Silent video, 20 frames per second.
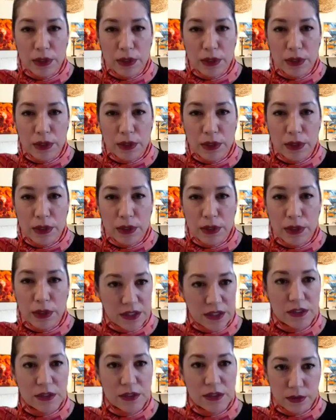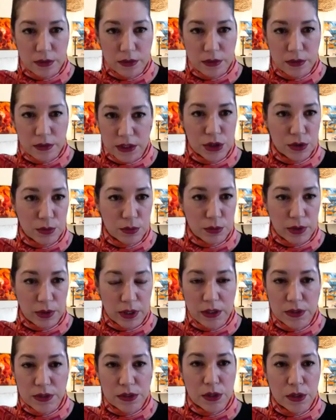to make sure that they still need you,
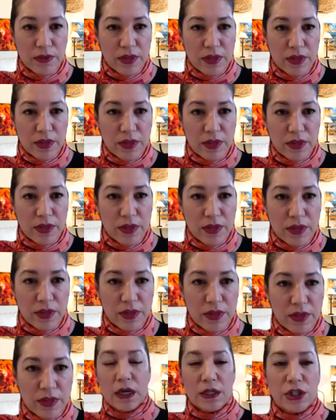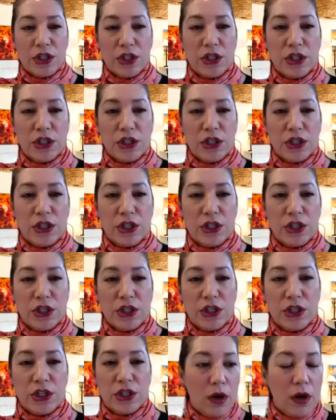right? So that's why my cut sheets
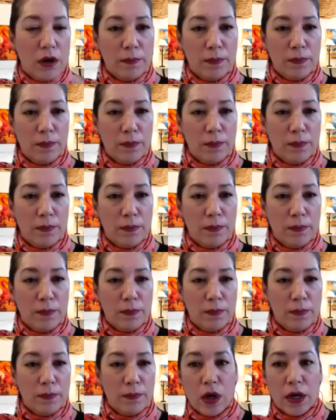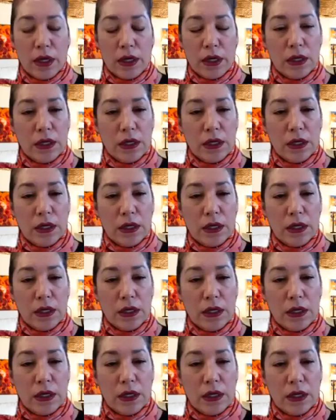are on
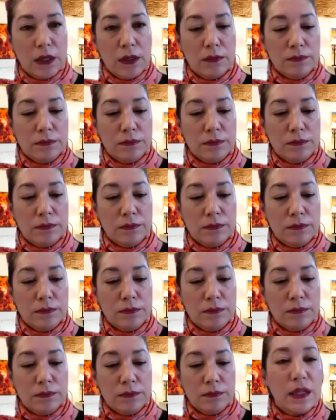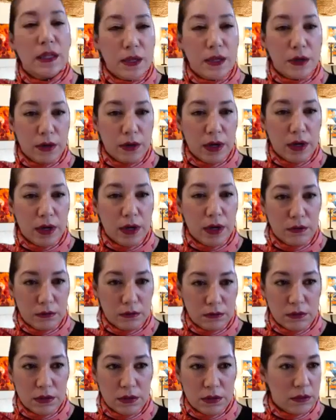my letterhead.
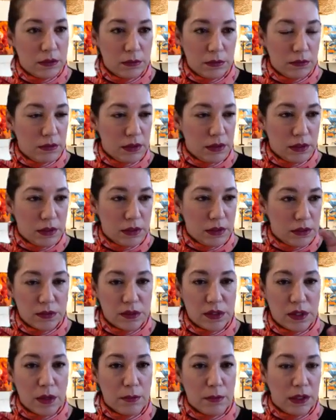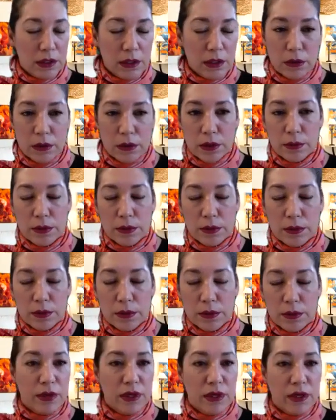It's got my logo,
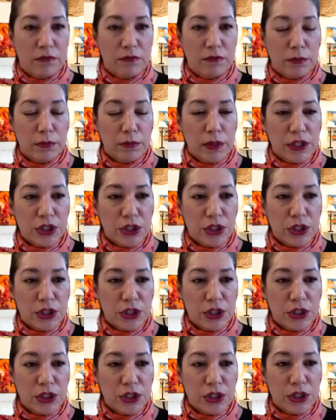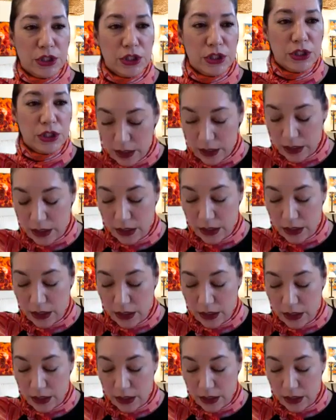it's got my information, and I